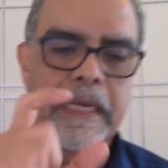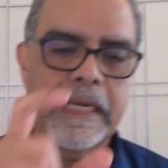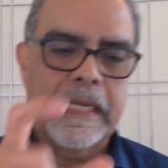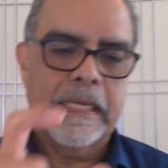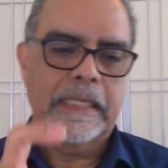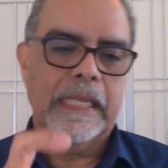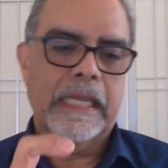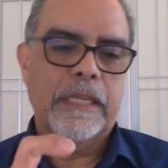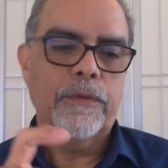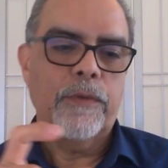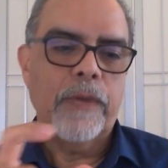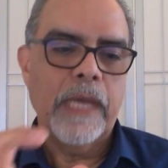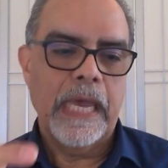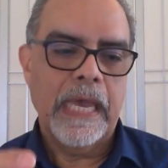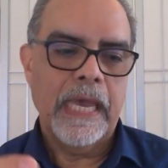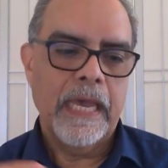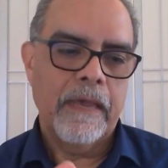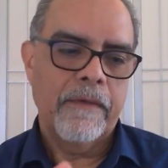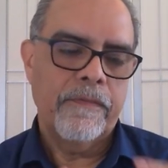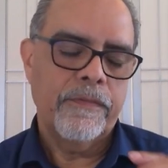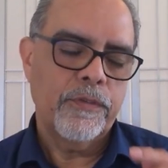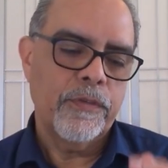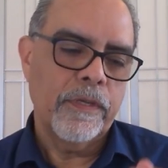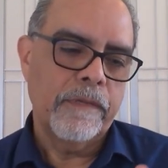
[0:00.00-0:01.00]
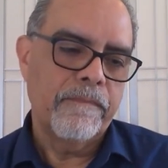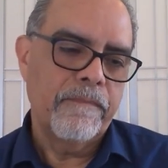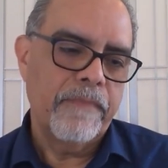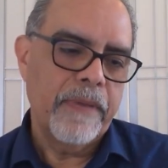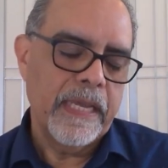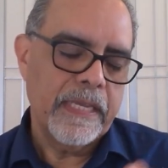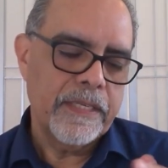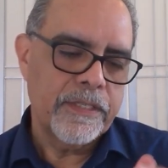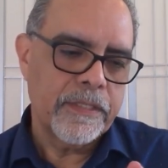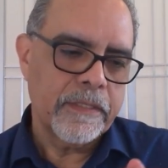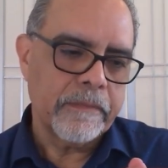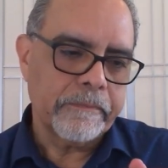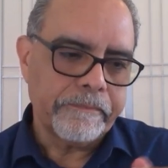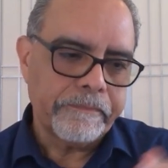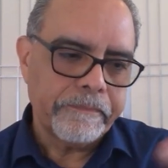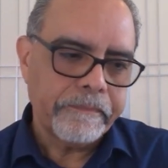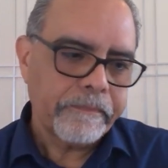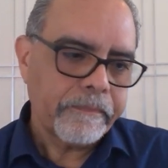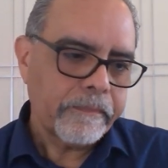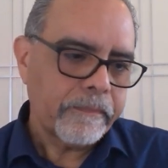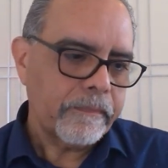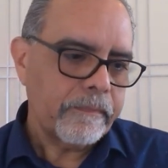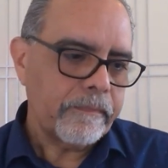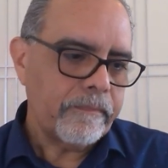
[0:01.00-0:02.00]
that you have to invest
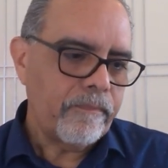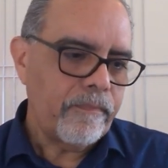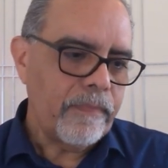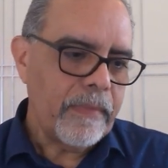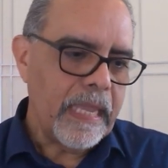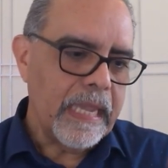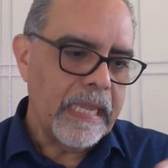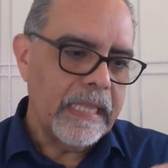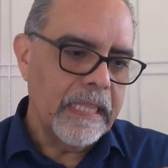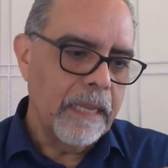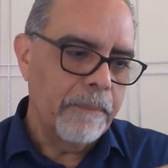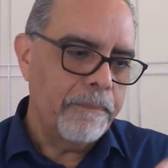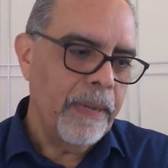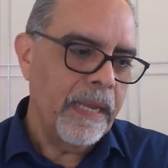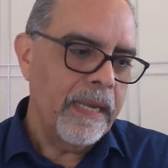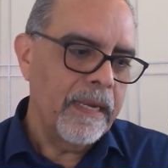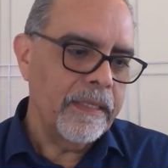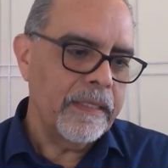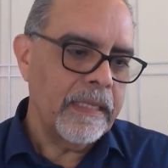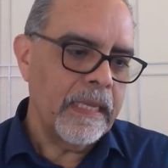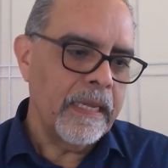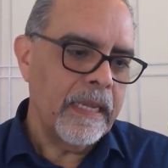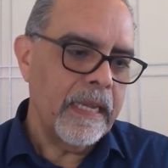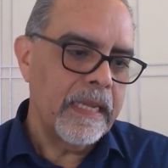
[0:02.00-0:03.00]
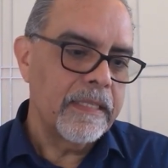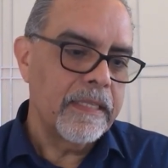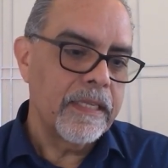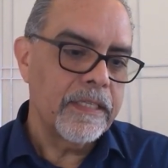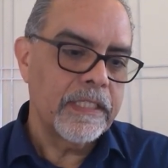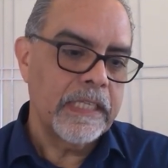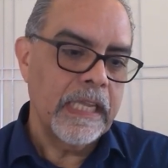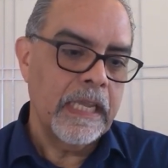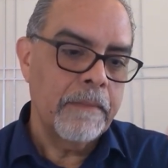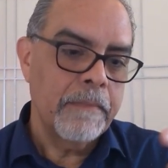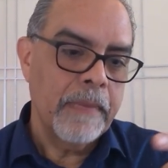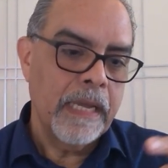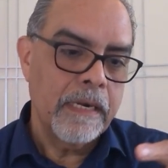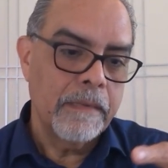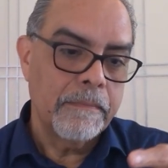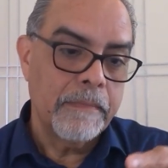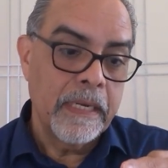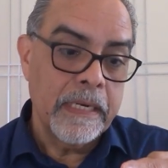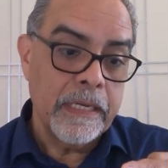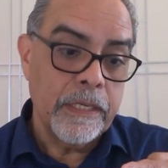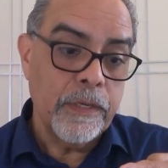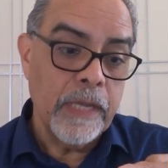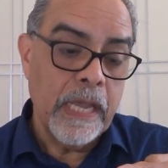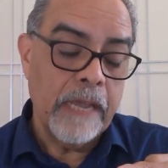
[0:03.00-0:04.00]
in the pelleting is the same amount of
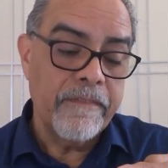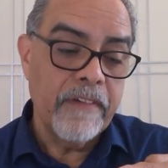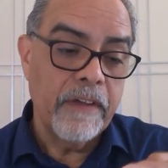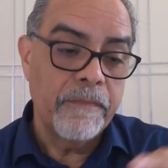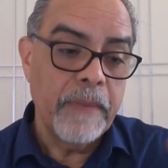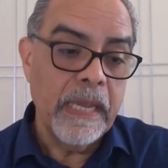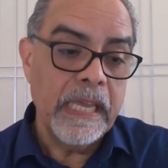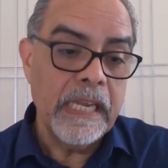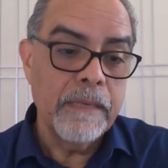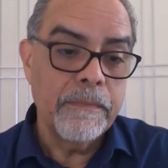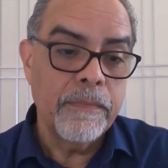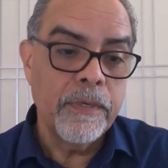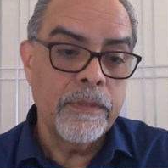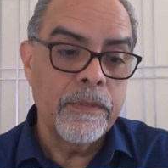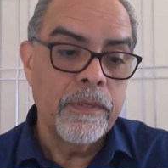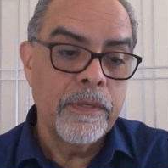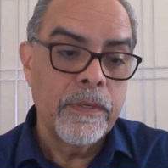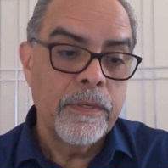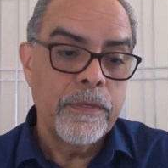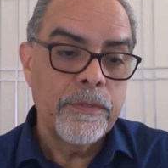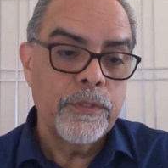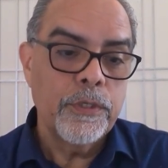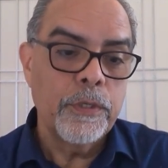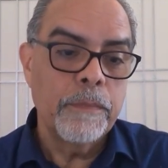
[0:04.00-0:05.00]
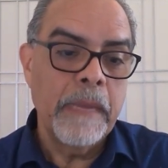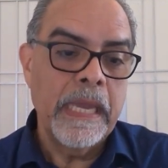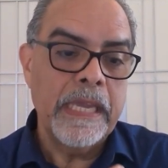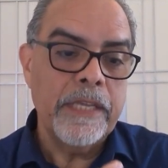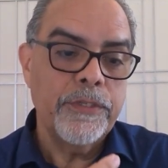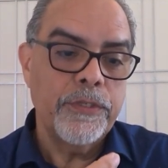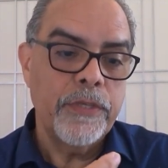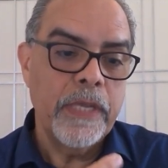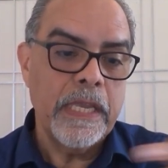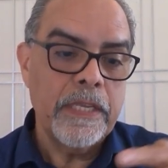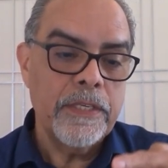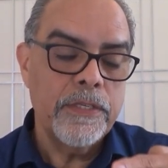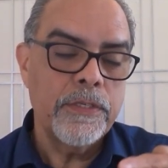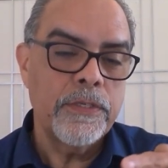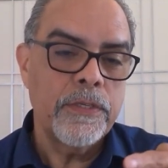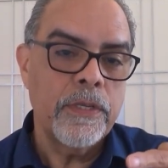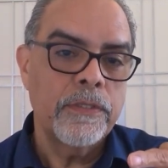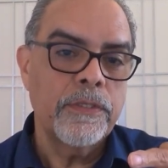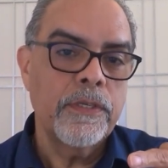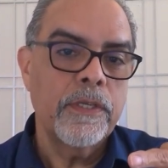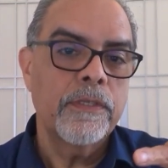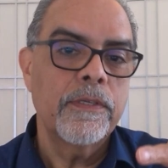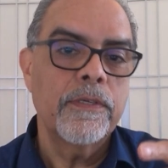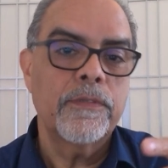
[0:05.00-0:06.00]
money you have available to make changes
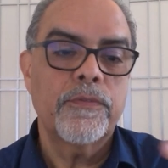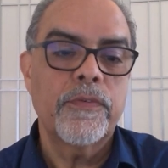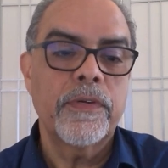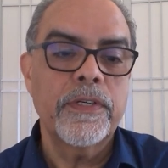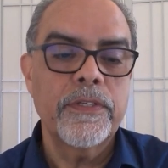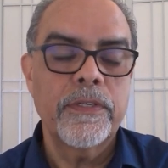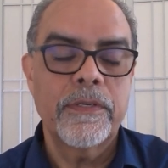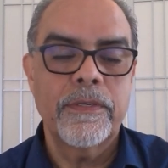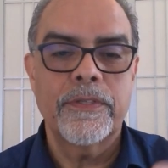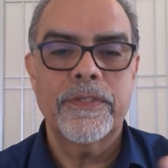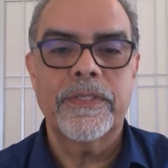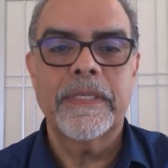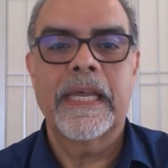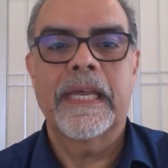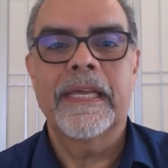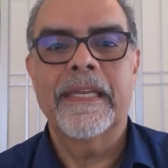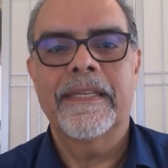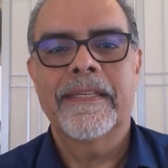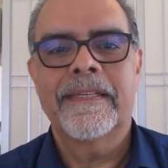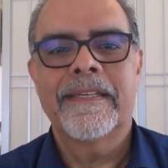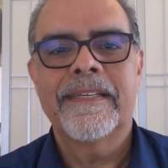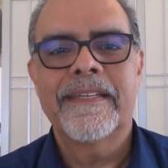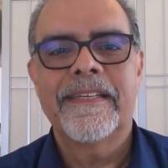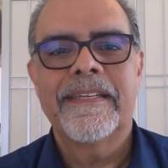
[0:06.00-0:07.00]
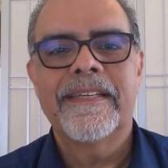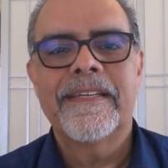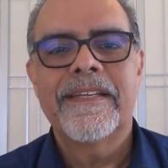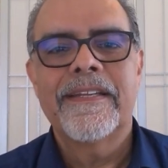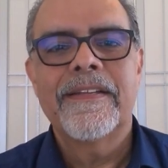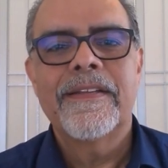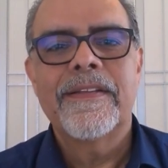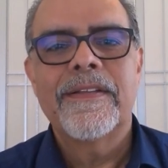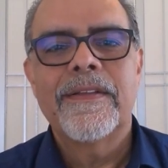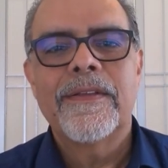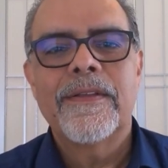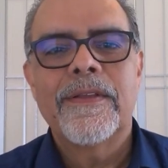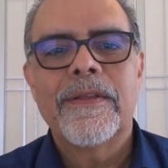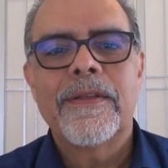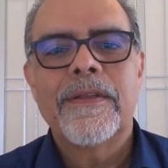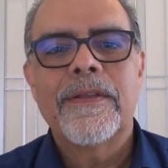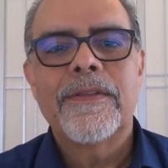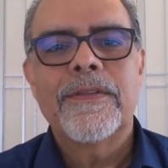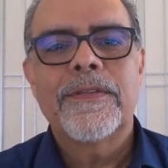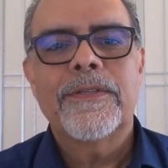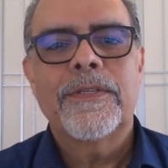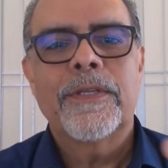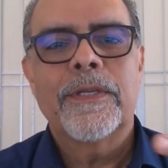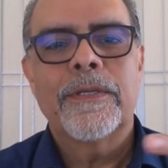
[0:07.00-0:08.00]
on your nutritional side.
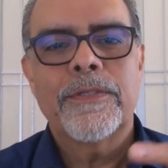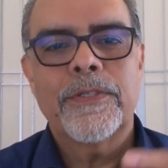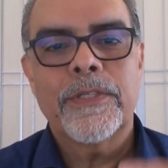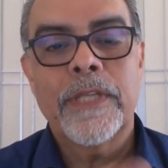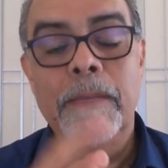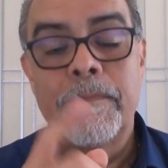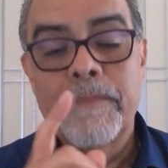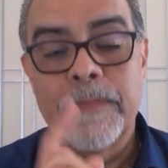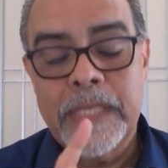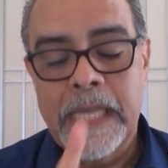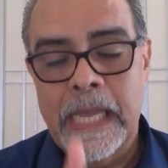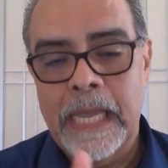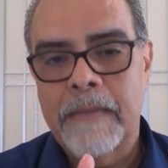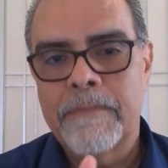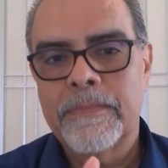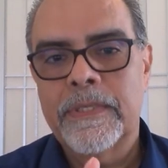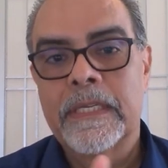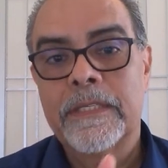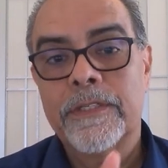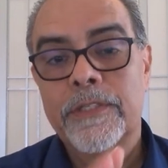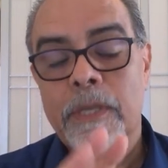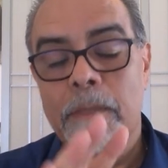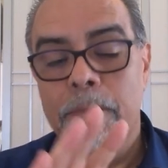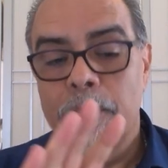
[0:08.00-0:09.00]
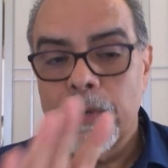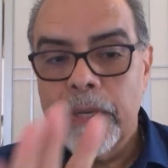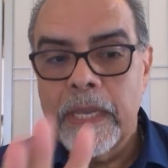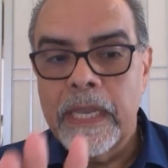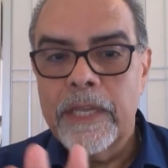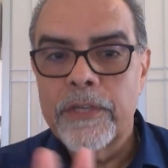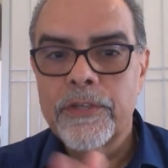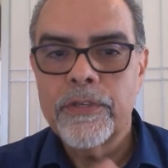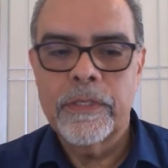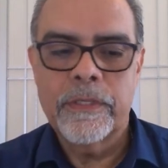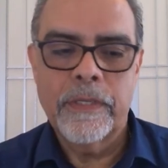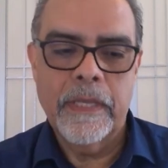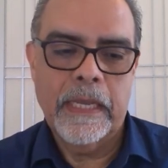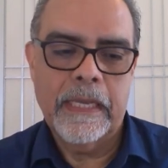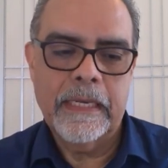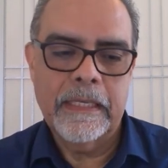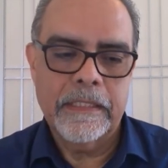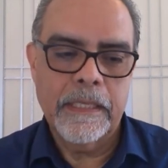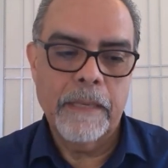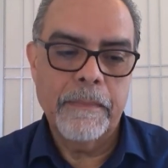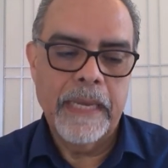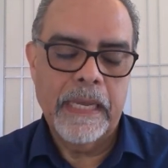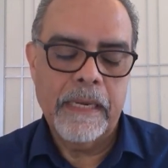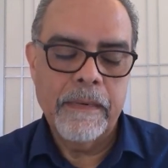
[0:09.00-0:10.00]
So sometimes, in some occasion, and
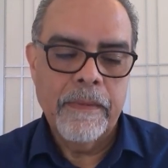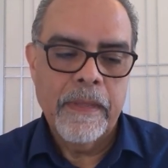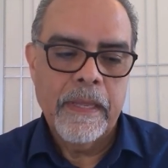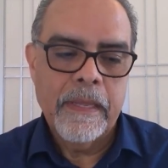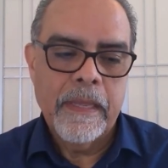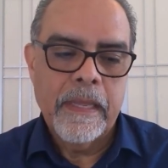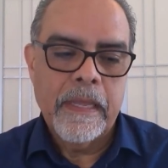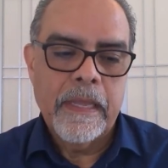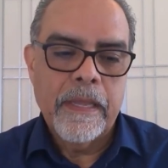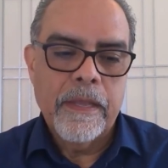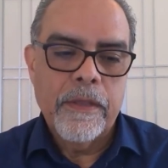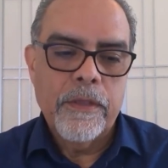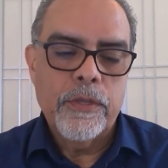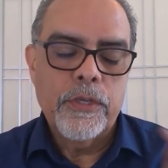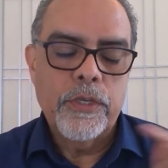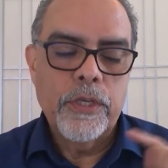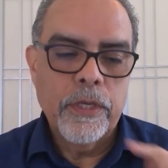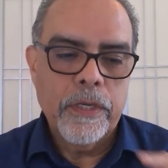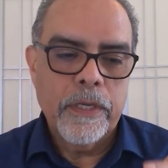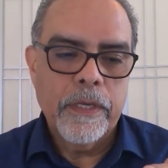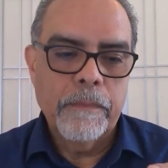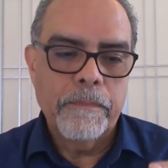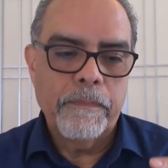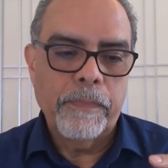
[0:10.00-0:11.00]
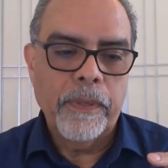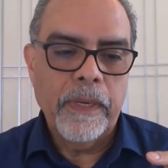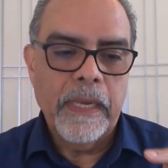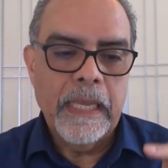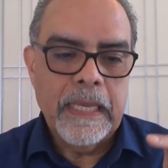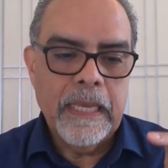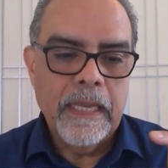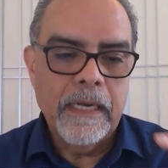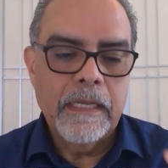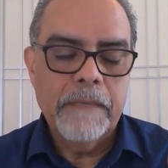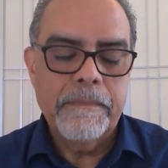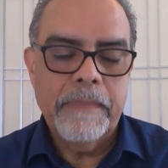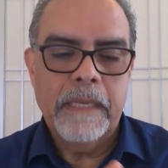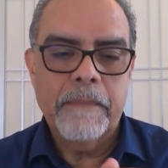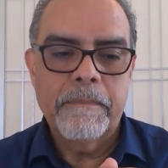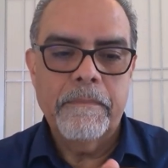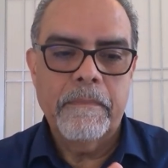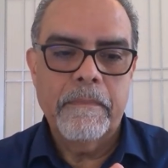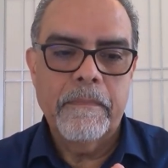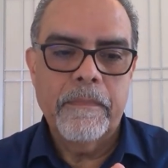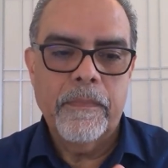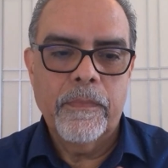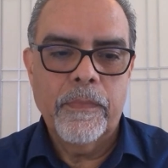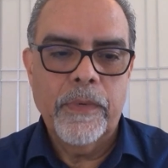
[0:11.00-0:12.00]
some animal, you could play a little bit
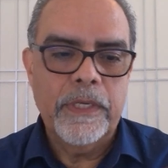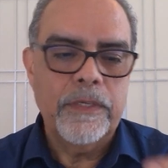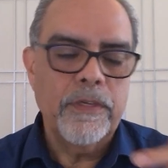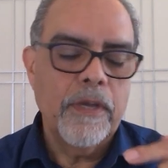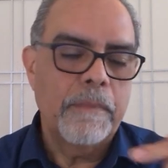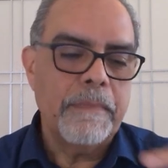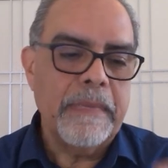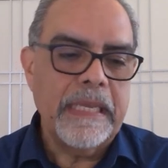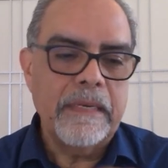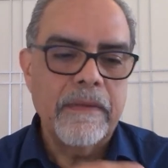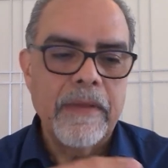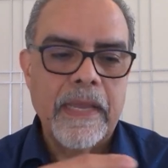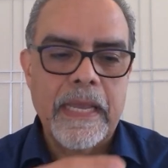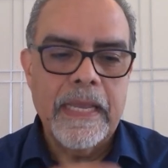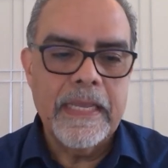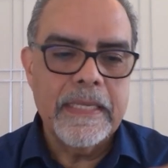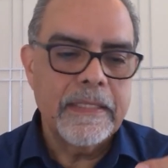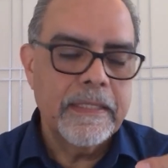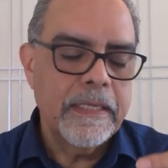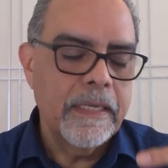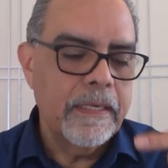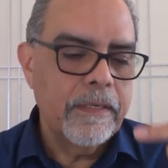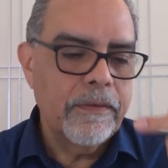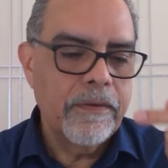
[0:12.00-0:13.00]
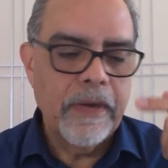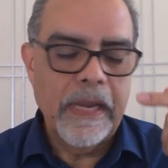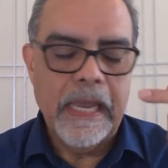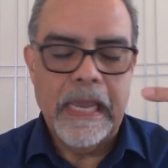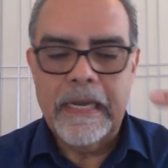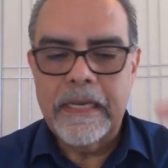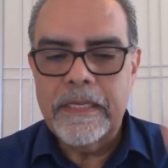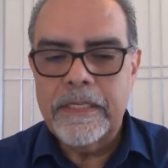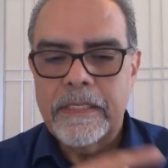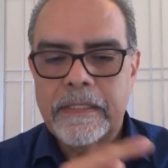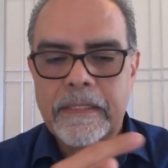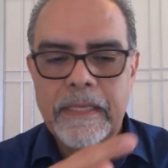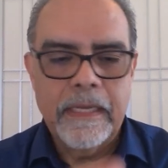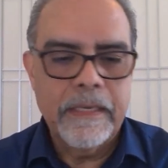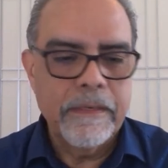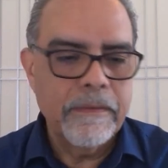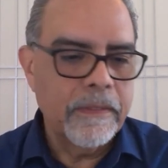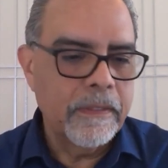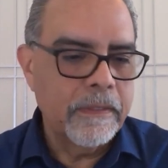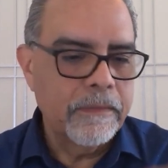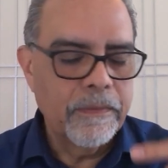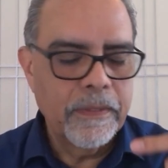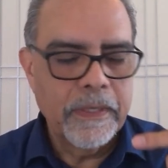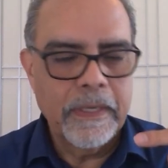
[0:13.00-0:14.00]
with your amino acid, your energy
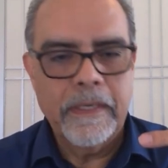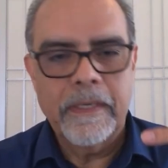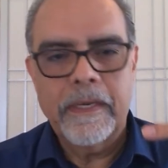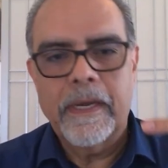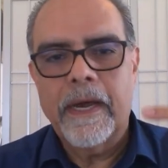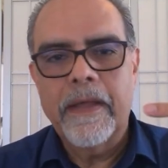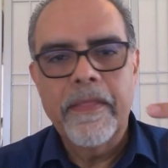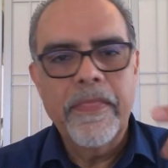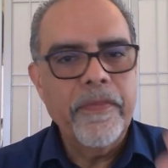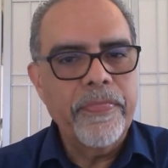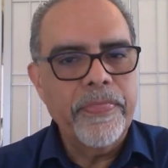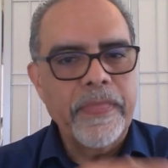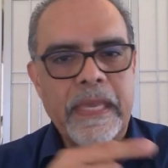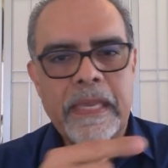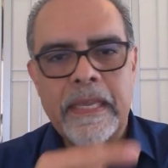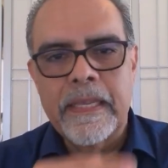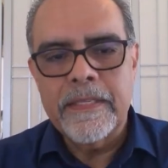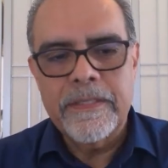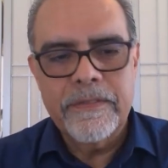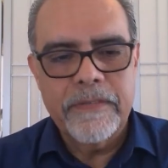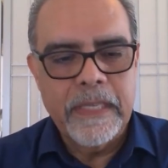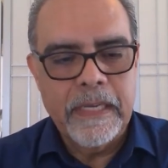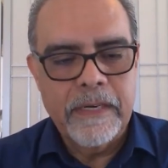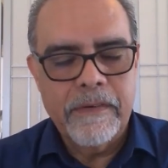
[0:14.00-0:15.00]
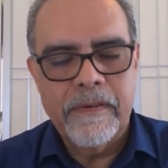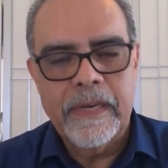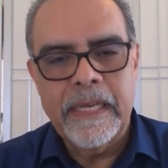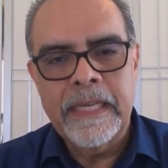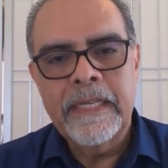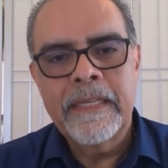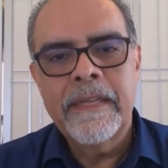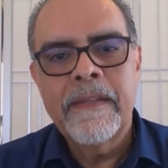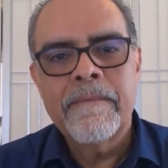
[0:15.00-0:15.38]
level, well, other things there, right?